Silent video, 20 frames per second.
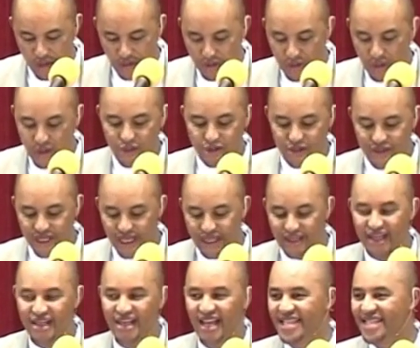Do you see
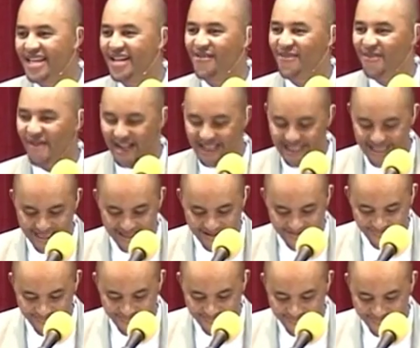the lesson, friends?
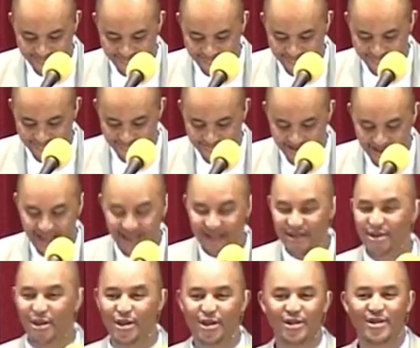
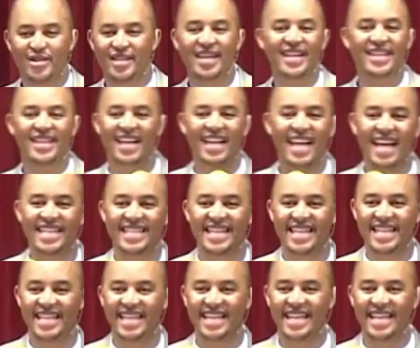Do you see the lesson?